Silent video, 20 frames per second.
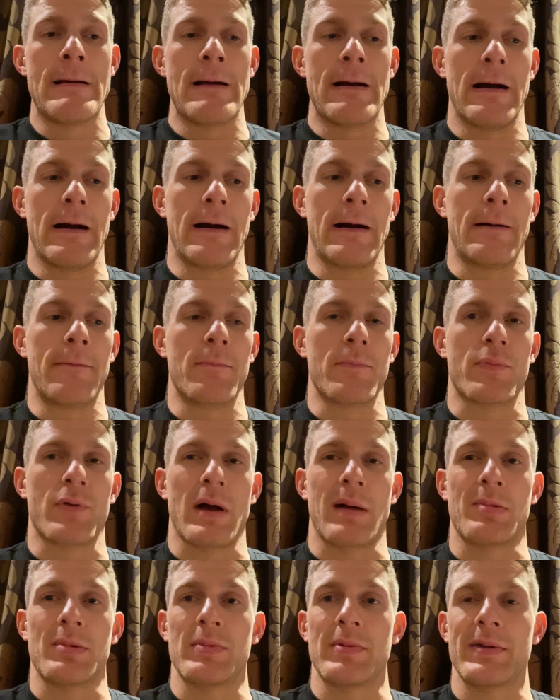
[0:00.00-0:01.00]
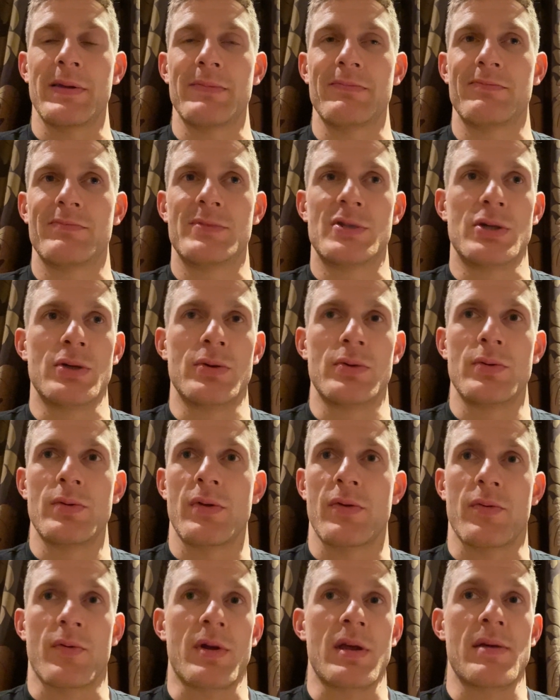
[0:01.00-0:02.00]
Probably 2,
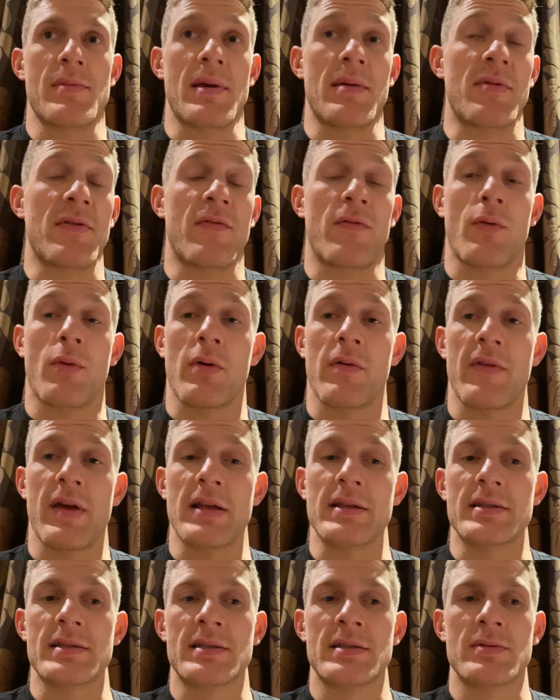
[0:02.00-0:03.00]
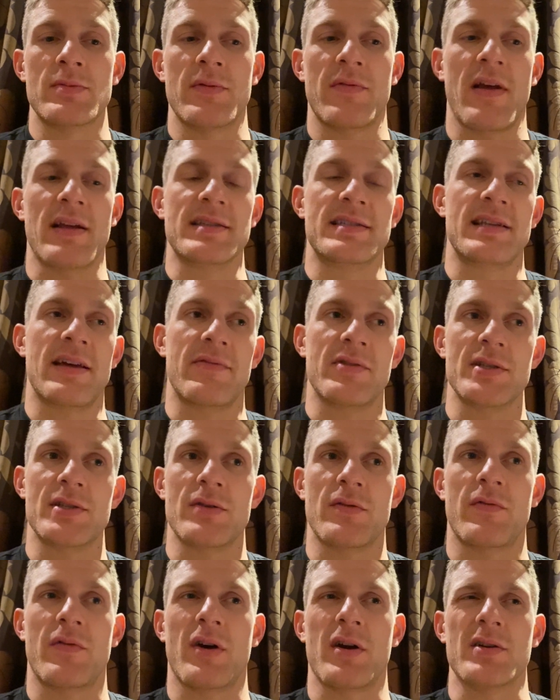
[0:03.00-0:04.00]
3, maybe 4 events. We've had 7
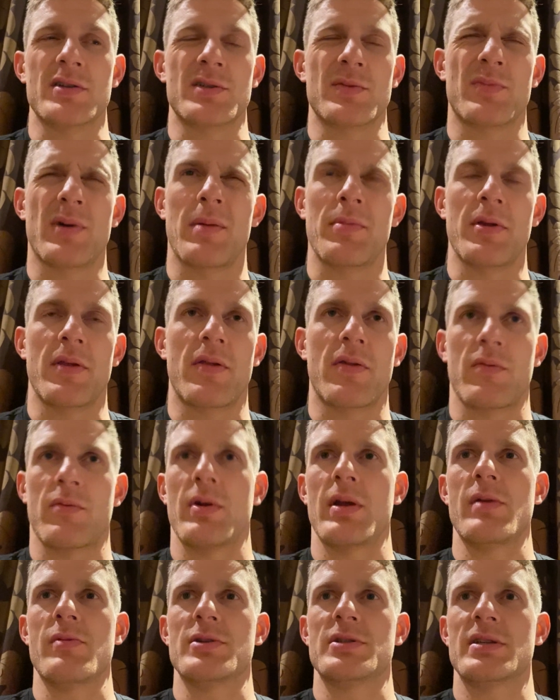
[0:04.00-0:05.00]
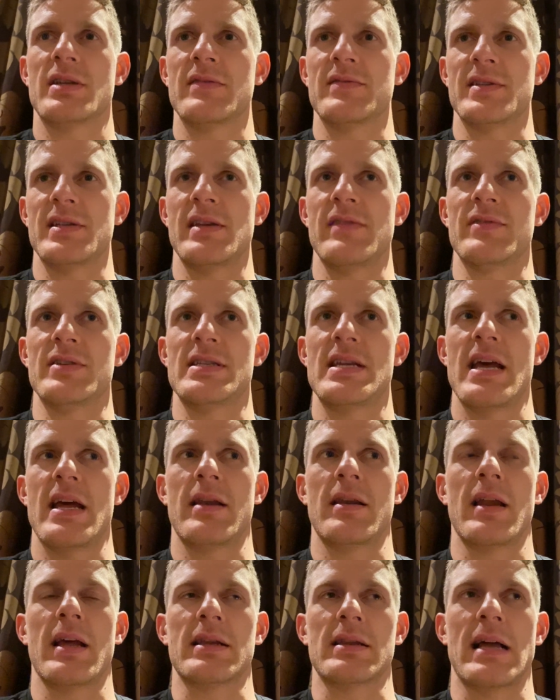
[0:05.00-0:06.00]
so far, so probably 3, which gives an even
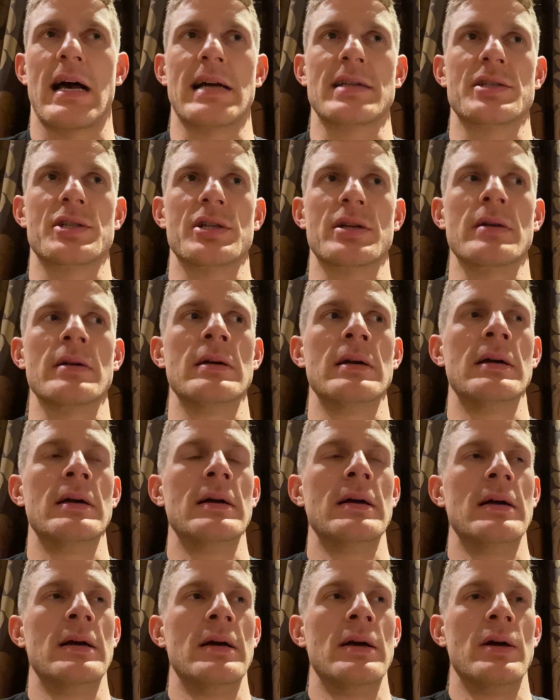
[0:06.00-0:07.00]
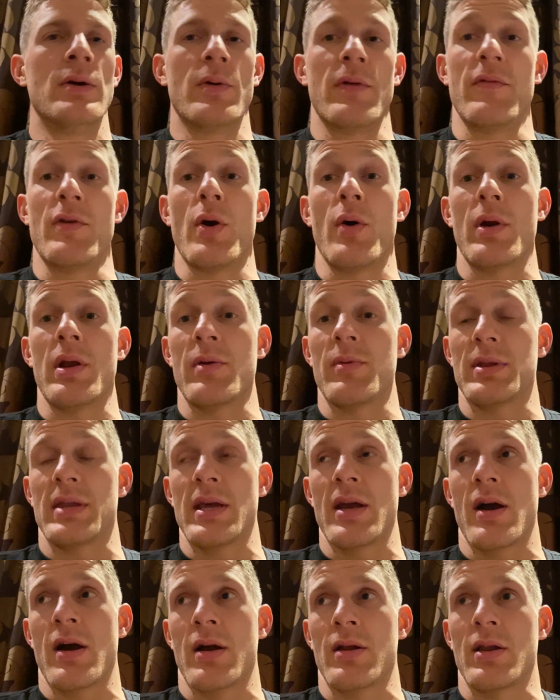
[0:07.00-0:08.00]
10 like last year. We have no idea what they
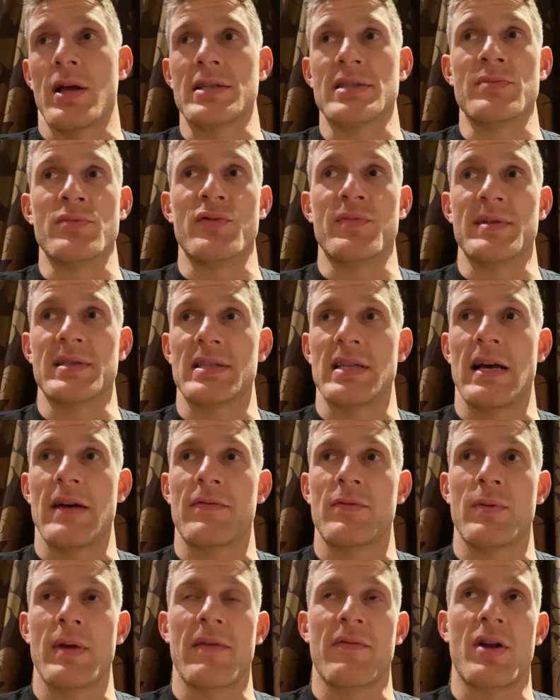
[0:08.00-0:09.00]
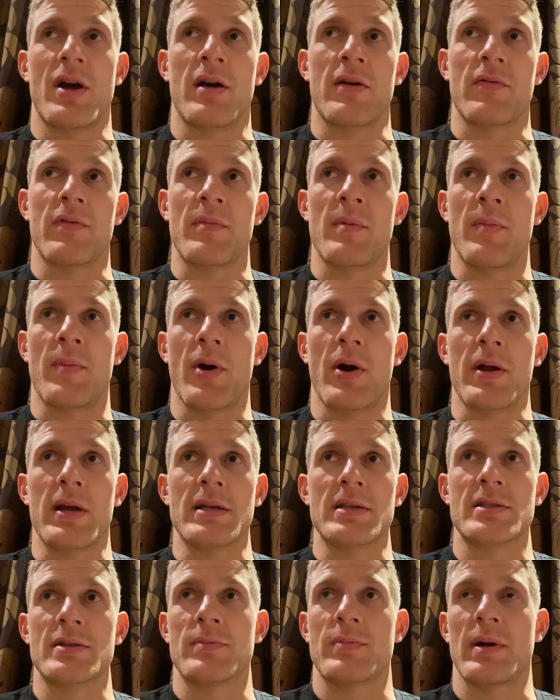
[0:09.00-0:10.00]
are. Lots of movements left. We haven't hung from the bar
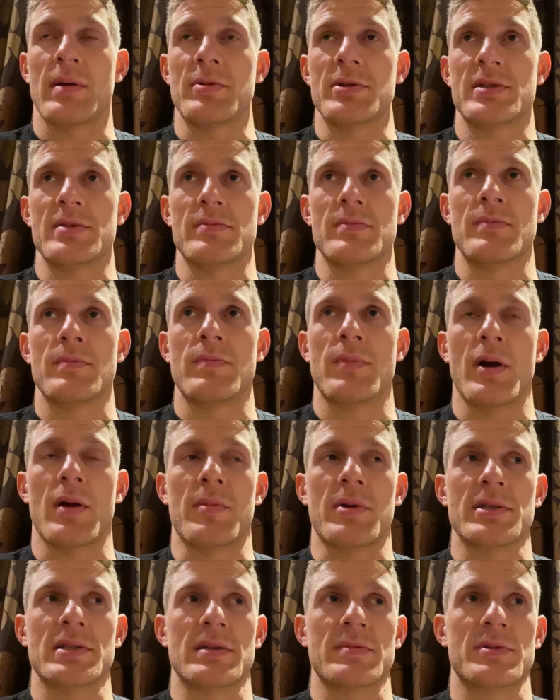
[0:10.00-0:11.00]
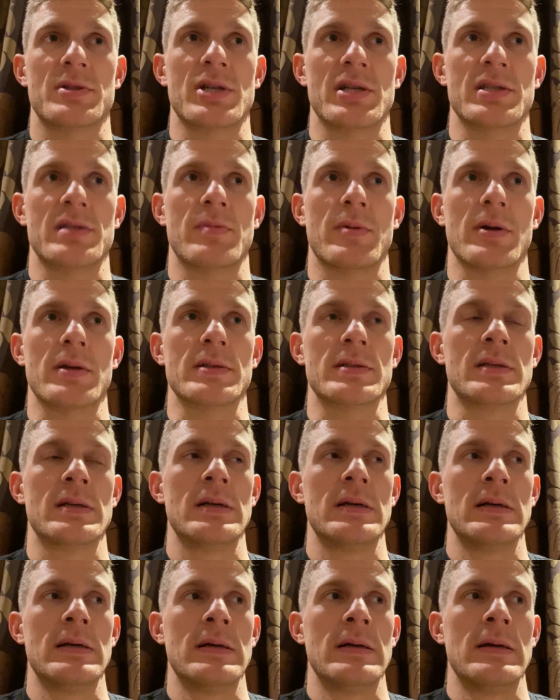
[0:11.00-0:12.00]
yet, so probably some bar muscle-ups, chest bars,
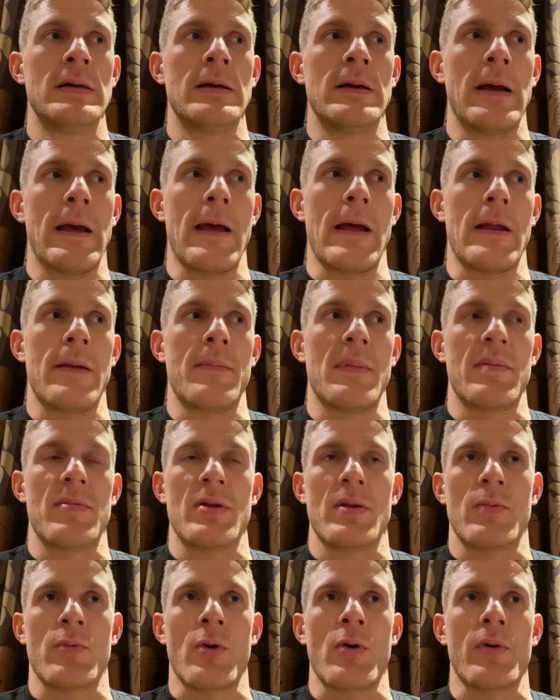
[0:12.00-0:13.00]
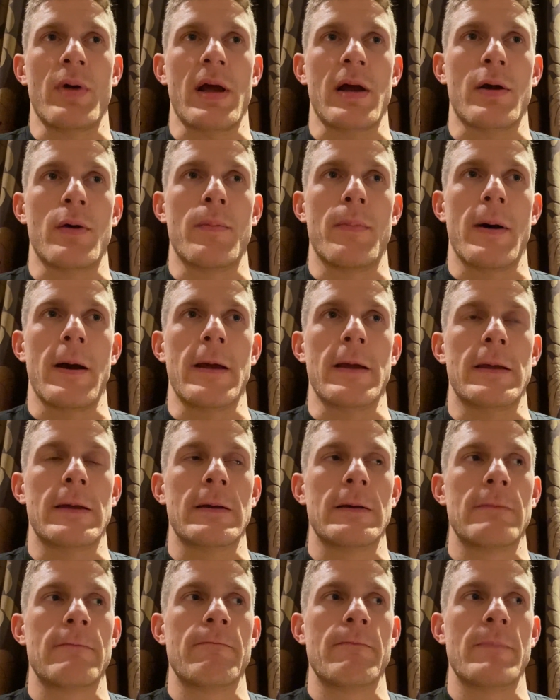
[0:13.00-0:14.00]
and maybe the Rogue Echo bike.